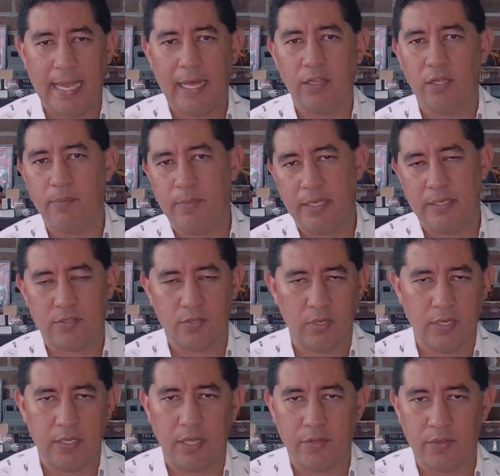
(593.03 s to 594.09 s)
element
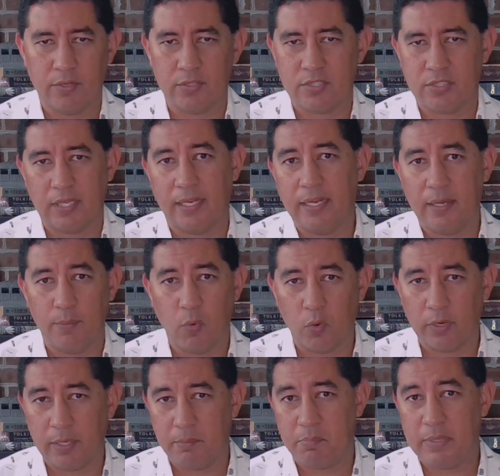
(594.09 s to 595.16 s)
or another Sunday
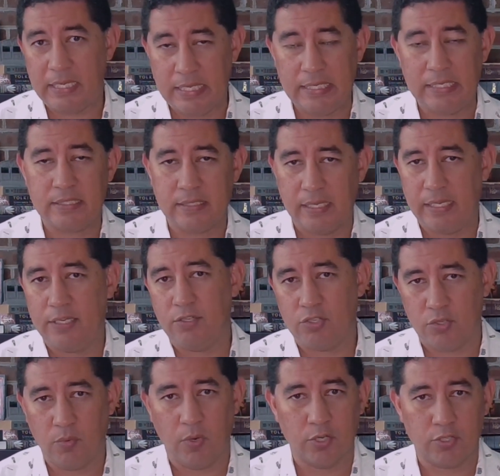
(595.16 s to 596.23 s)
morning piece
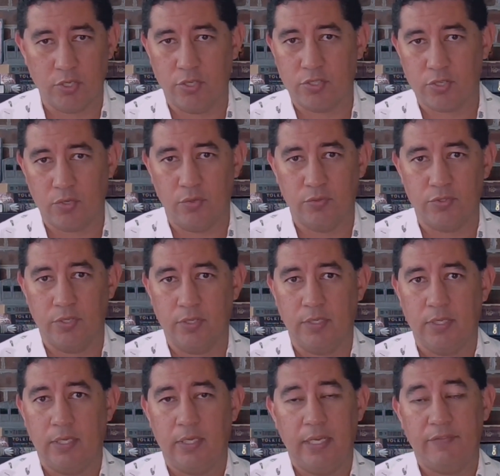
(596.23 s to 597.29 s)
into our church culture.
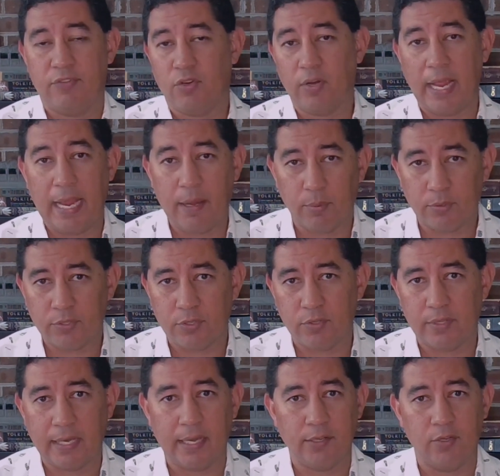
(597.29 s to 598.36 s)
If you're able to
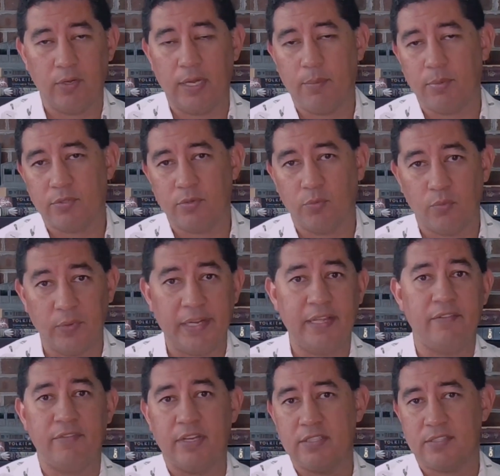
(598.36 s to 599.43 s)
do that, you're able to
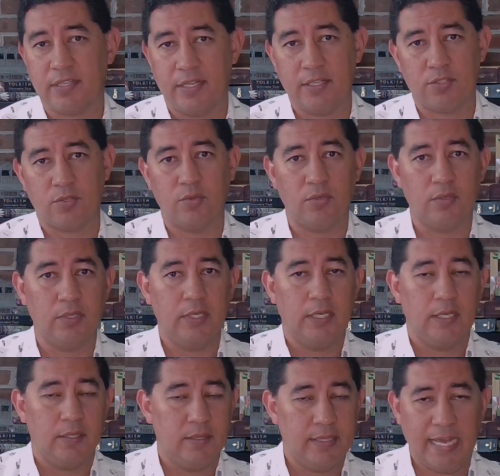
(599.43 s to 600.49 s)
reinvent Sunday school,
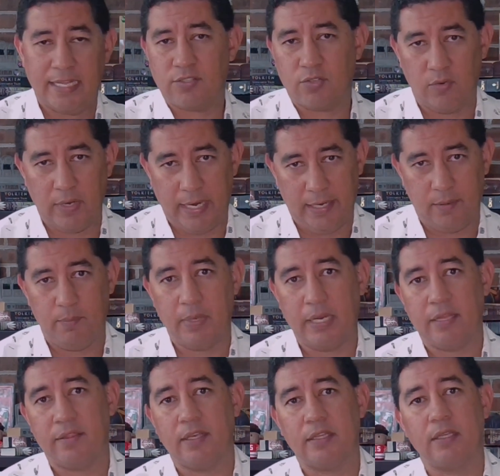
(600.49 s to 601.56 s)
that's great.
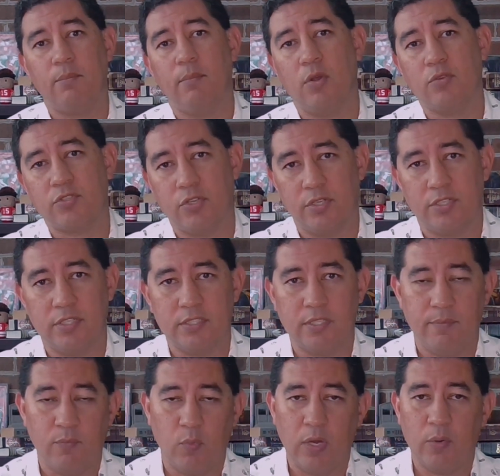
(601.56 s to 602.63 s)
But I think that most churches
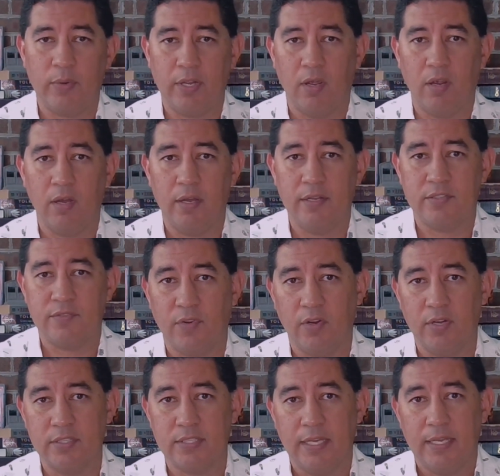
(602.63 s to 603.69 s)
and where we are
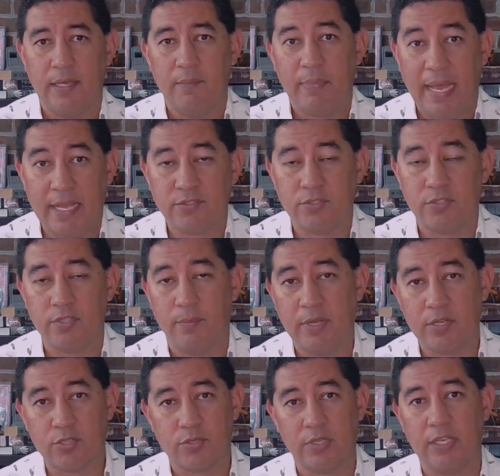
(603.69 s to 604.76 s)
far as pastors and
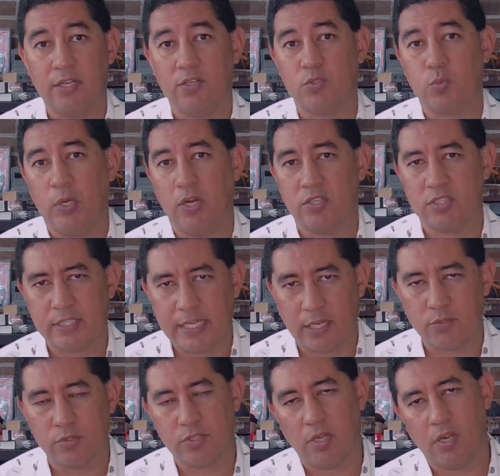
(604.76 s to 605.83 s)
ministry leaders, where our
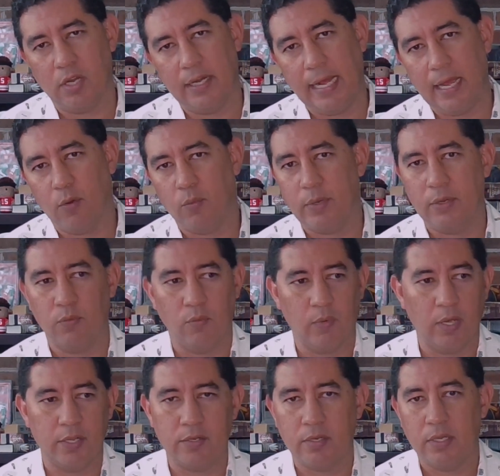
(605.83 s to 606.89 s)
schedules are and how we
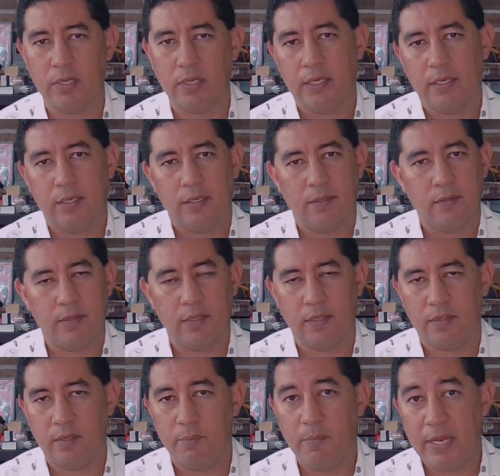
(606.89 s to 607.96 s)
run
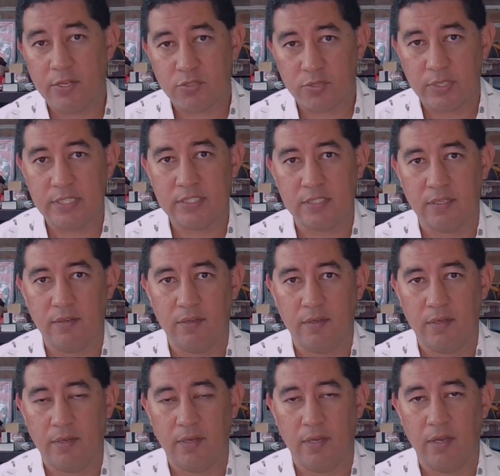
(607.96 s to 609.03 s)
the ministries
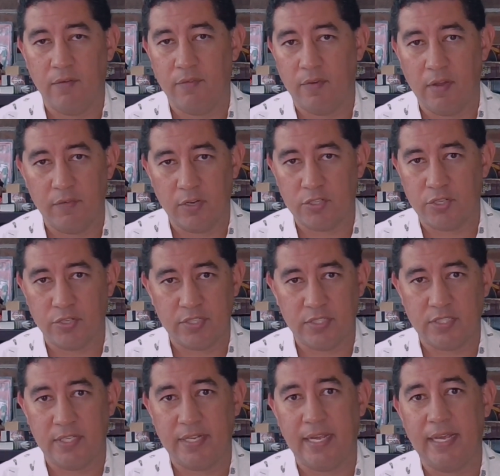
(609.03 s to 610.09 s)
of our churches
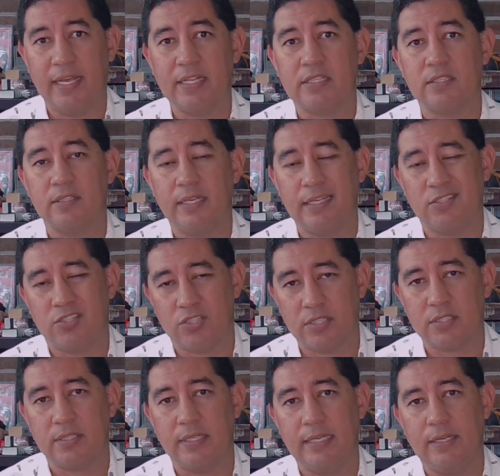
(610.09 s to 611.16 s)
today,
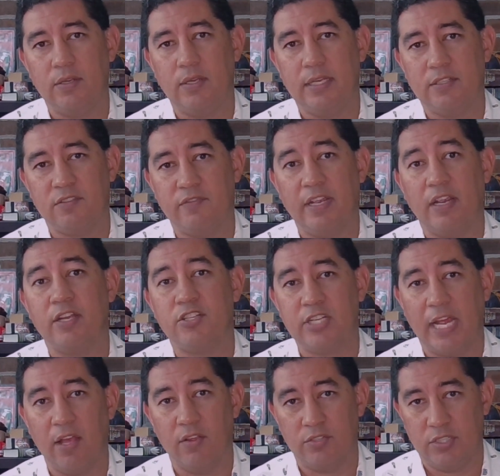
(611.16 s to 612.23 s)
it's very
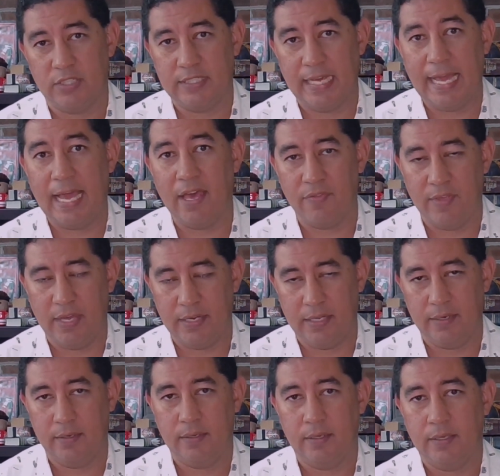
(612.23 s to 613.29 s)
challenging to add that
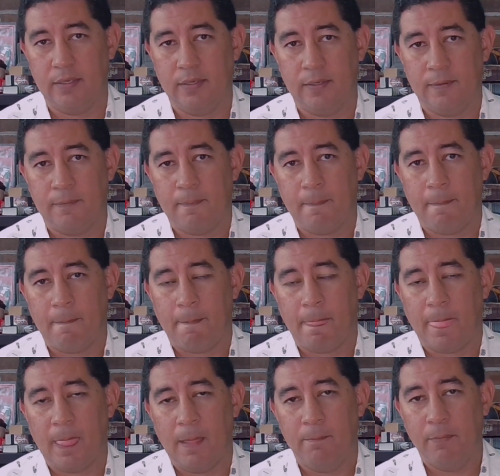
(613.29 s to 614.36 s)

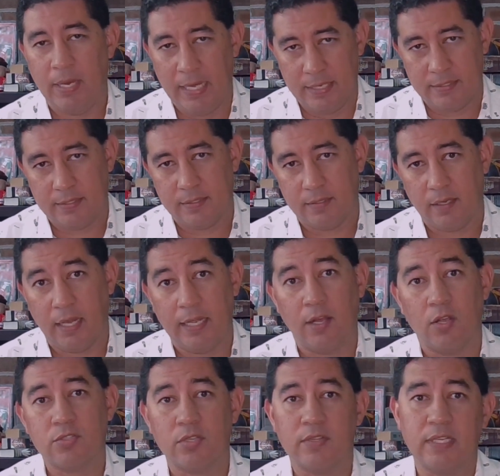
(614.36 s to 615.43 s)
in. But I
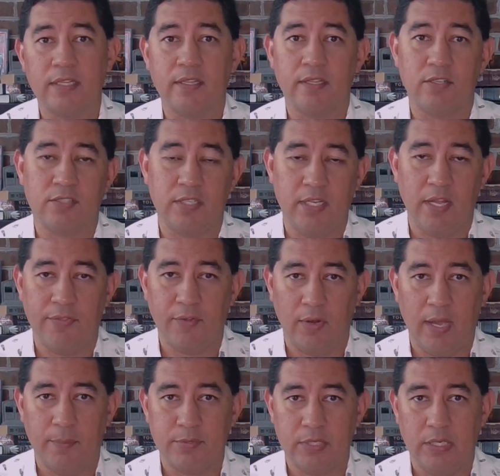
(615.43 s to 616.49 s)
also think that there's another
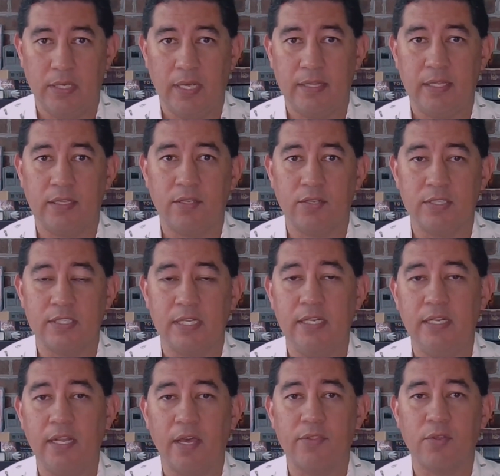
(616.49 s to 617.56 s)
option. I think there is
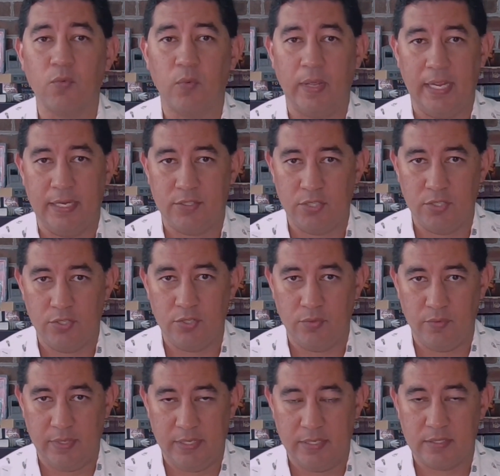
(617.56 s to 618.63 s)
another way to
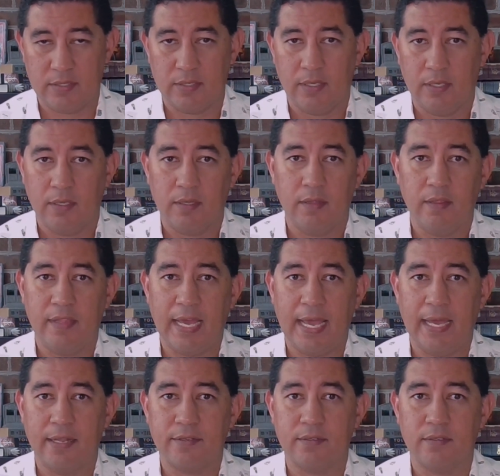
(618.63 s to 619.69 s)
do this
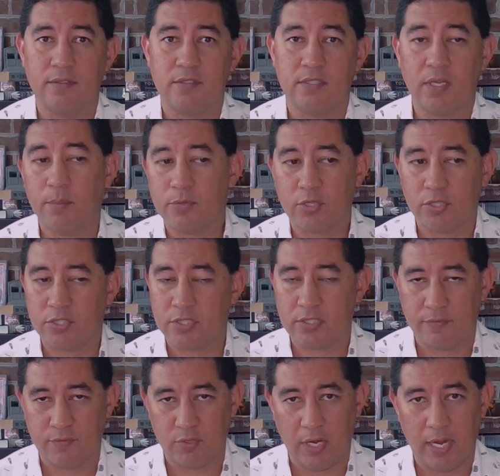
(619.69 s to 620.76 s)
that some churches
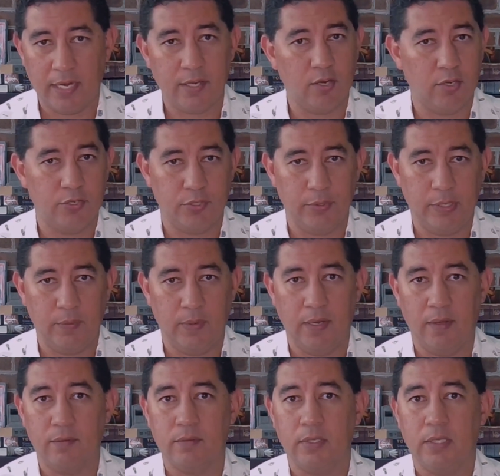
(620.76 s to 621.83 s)
have tried and are doing
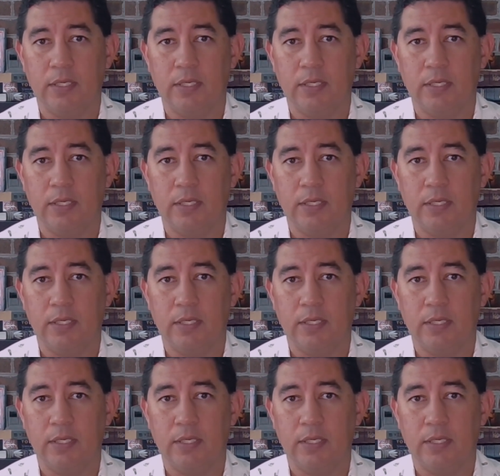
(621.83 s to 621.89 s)
well.